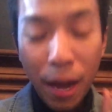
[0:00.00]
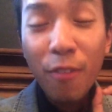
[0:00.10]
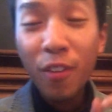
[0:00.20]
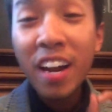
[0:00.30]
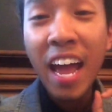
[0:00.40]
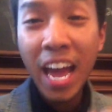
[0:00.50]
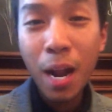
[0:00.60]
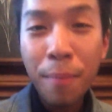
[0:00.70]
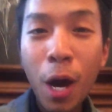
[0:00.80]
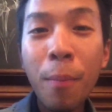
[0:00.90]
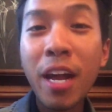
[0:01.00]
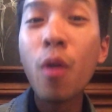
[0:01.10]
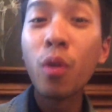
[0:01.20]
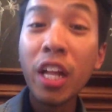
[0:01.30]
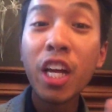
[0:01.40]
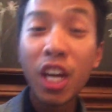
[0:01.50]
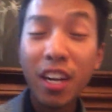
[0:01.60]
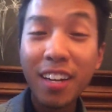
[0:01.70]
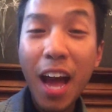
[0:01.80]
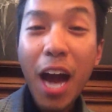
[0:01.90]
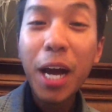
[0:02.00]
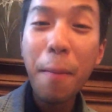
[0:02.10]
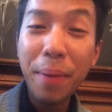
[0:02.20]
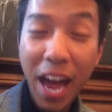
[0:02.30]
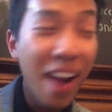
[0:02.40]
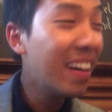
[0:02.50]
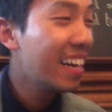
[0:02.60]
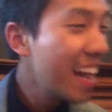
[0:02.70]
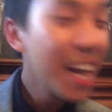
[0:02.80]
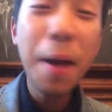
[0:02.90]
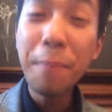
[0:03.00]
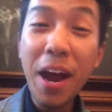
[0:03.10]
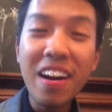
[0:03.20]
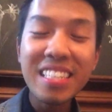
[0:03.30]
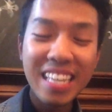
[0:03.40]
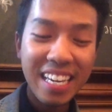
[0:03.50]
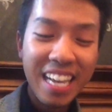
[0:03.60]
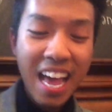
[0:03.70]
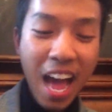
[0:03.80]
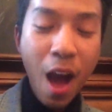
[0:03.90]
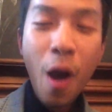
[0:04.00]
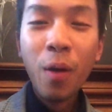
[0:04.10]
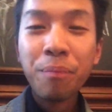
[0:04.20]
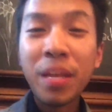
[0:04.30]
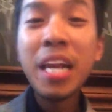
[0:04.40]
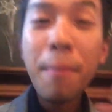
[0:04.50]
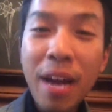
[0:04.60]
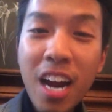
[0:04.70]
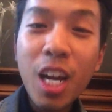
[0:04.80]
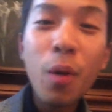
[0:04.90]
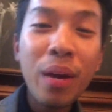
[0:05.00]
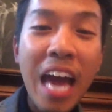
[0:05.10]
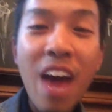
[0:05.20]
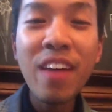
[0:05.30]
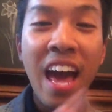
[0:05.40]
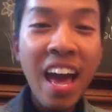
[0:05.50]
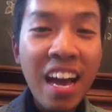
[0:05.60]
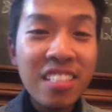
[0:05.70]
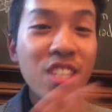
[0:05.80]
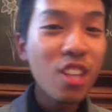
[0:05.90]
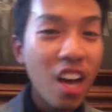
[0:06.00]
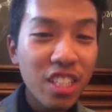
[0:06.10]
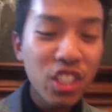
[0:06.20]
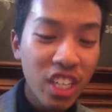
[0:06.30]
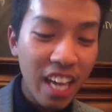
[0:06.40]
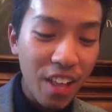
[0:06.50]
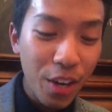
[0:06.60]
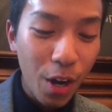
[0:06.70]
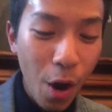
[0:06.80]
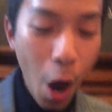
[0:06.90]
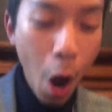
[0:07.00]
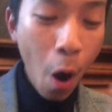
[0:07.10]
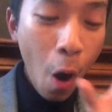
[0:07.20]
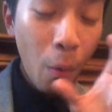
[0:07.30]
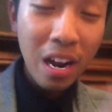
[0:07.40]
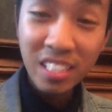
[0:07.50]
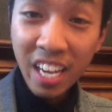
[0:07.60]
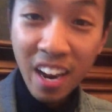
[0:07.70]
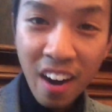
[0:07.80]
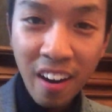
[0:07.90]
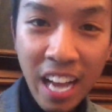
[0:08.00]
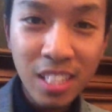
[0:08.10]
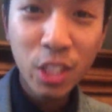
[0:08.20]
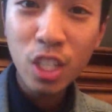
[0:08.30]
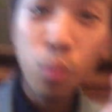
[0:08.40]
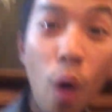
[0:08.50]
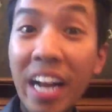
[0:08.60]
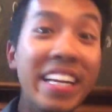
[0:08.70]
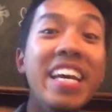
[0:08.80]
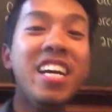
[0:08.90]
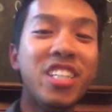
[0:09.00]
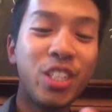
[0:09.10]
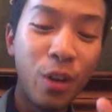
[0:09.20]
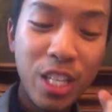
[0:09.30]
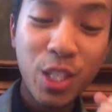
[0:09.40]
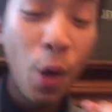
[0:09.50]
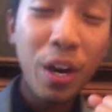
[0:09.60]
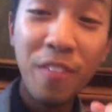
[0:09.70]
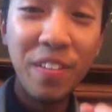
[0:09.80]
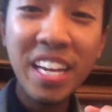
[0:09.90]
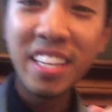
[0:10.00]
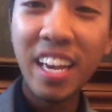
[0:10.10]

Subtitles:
My friend Annabelle made a really good comparison. In America, we have eggs and sausage together, whereas here, it's just one dish, so it's so convenient.